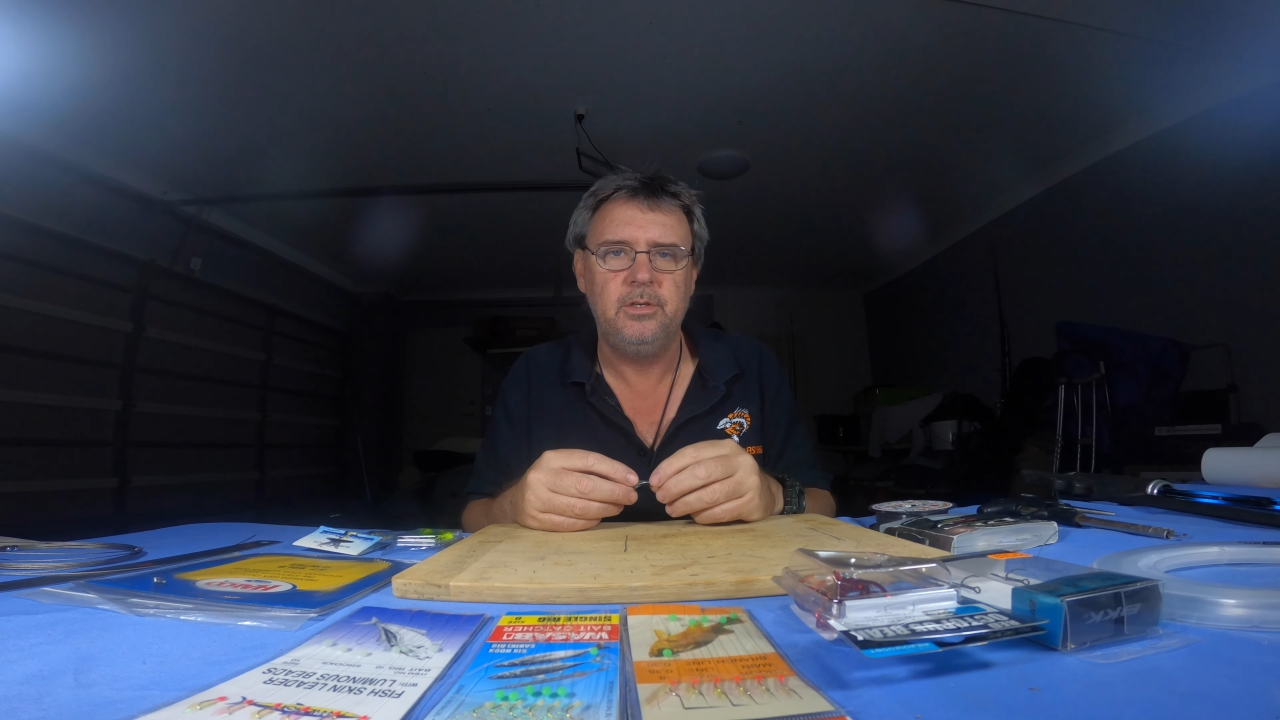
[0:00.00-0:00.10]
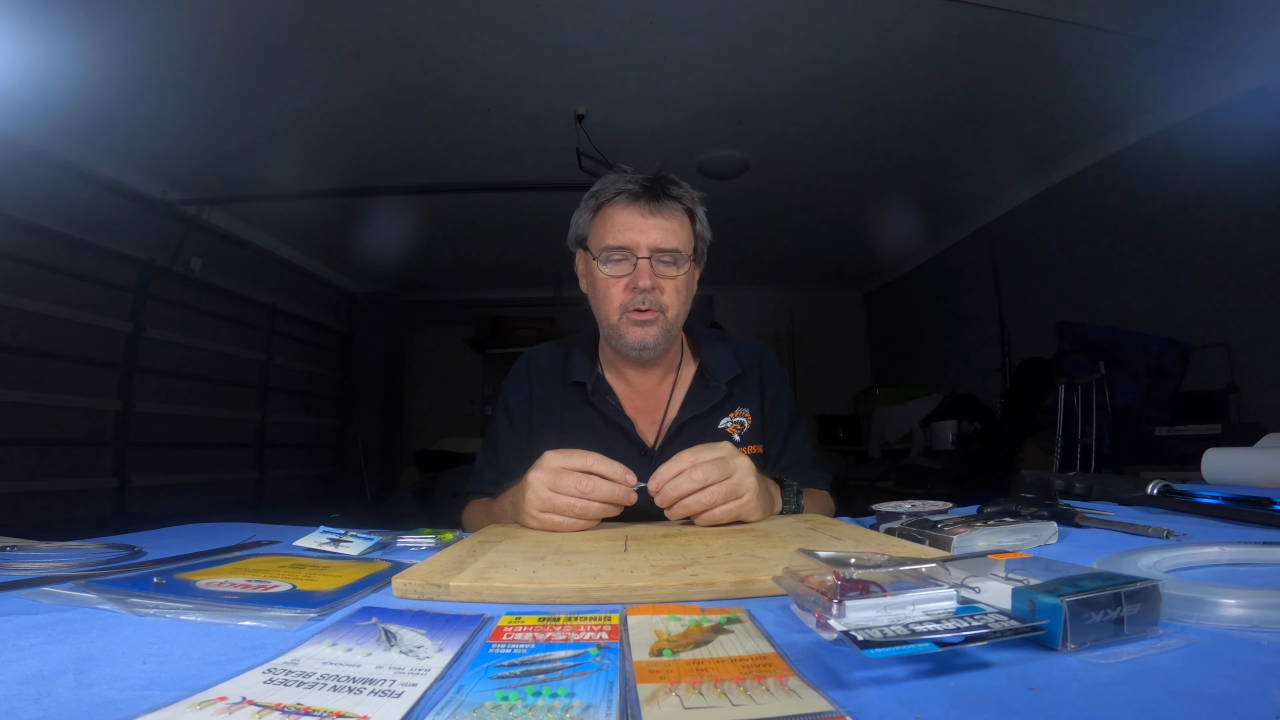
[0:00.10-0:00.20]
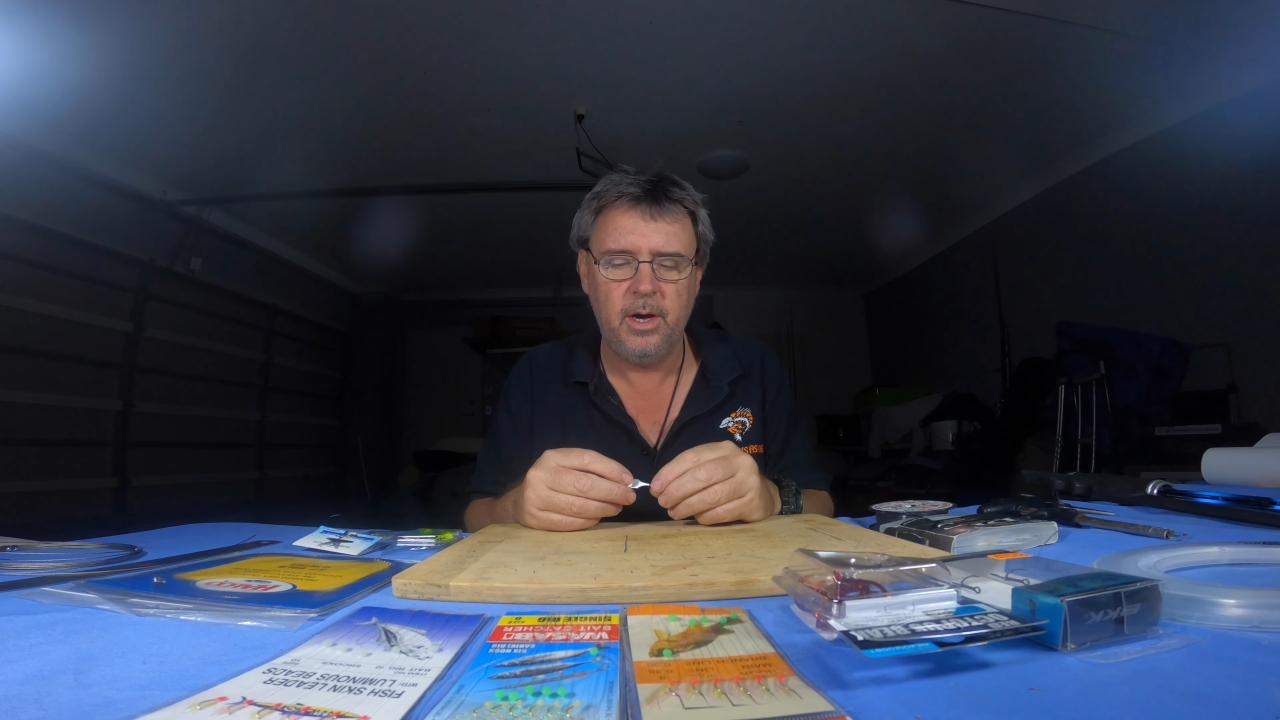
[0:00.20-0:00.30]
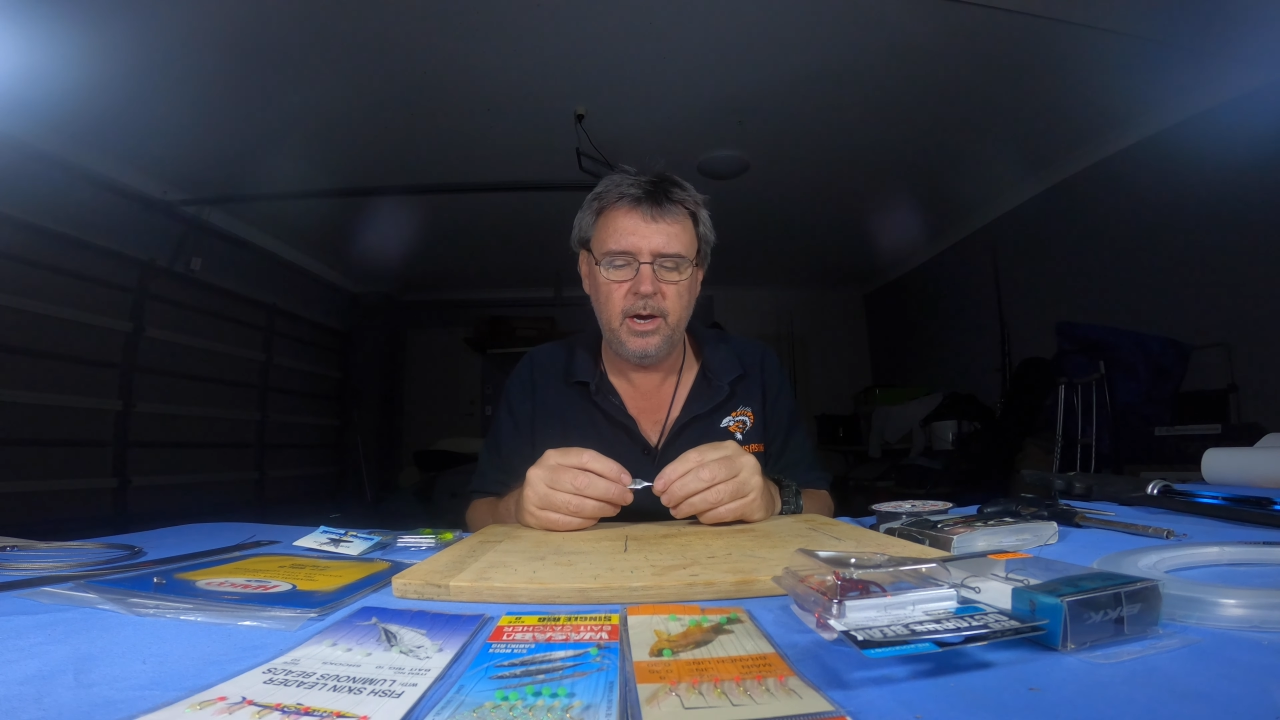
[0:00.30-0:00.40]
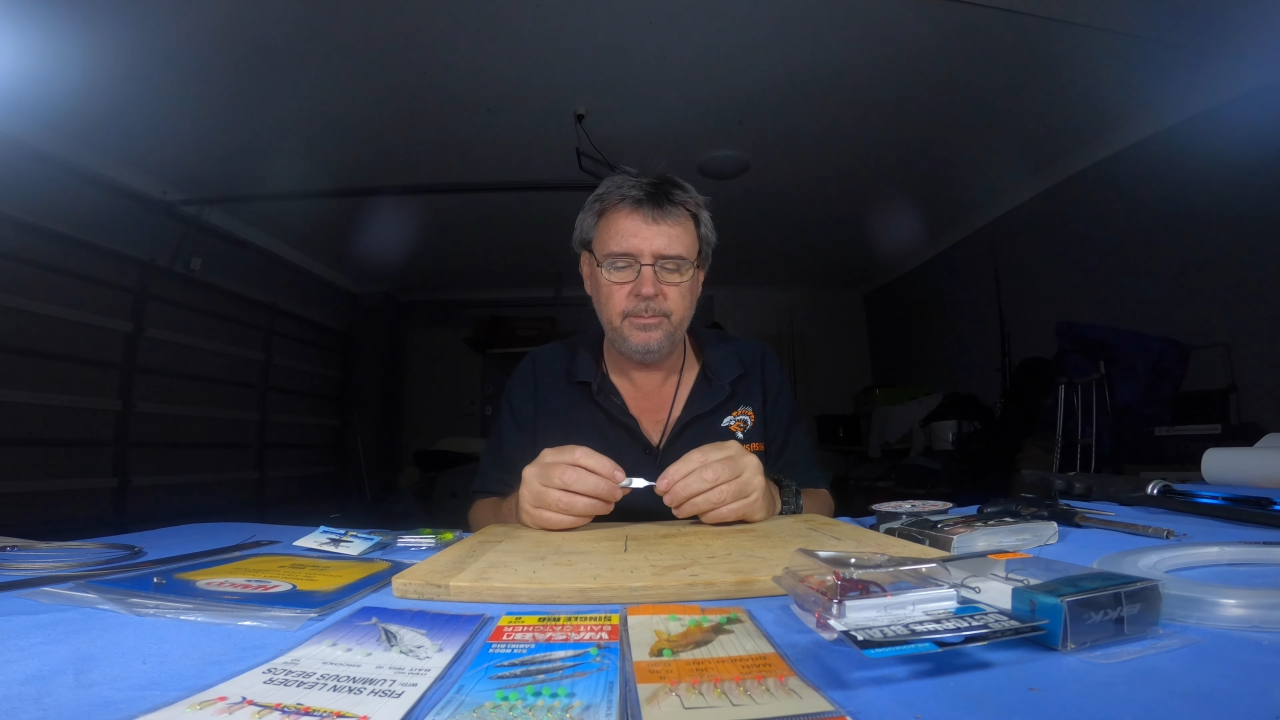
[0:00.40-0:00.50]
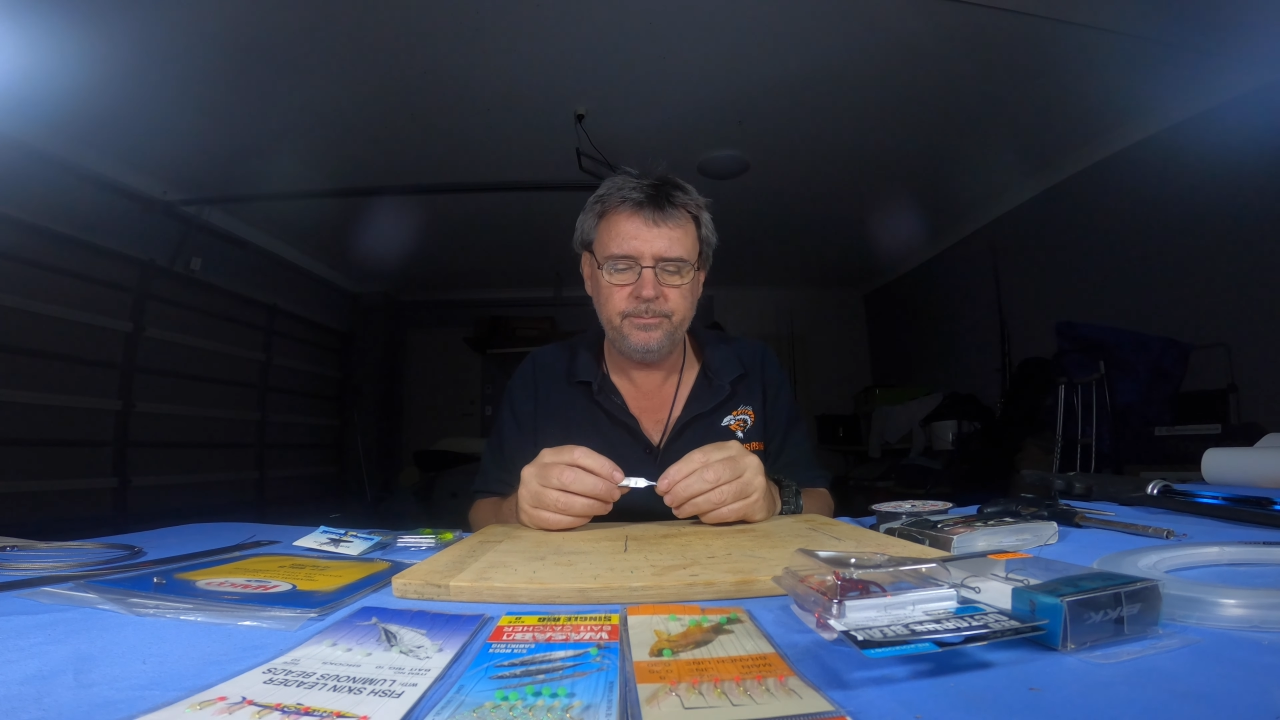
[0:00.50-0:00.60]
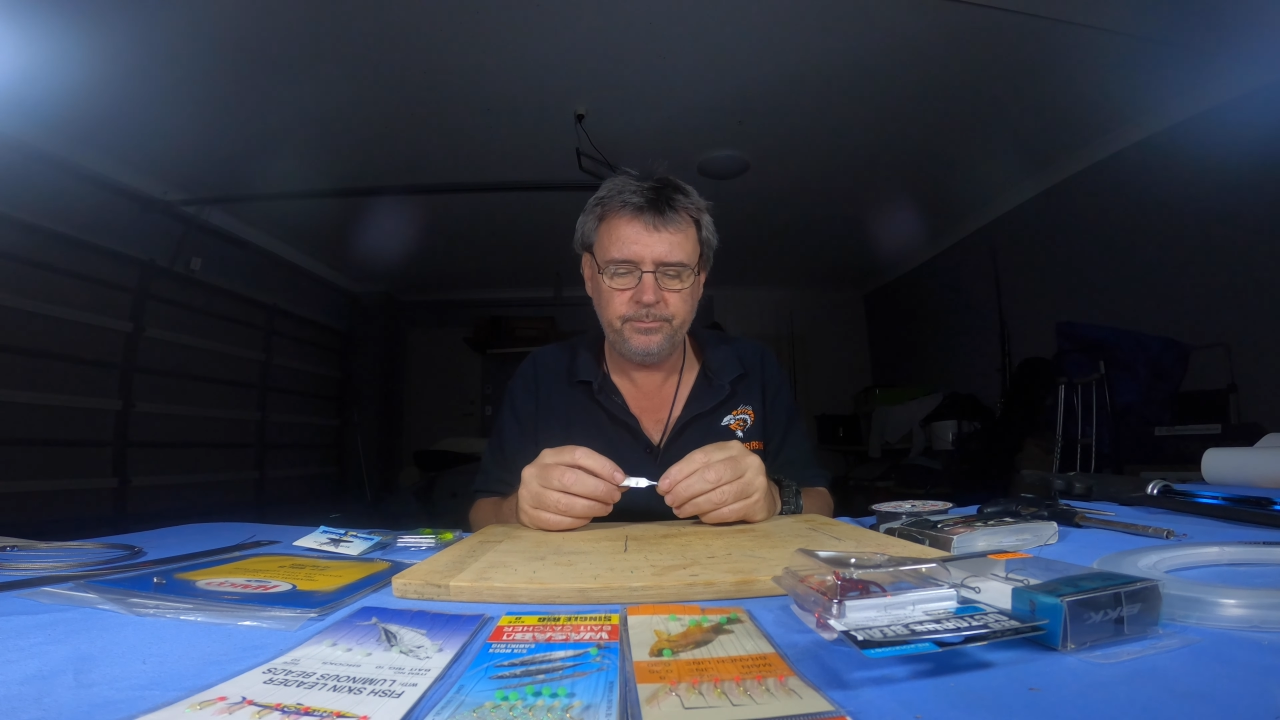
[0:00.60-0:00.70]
too hard.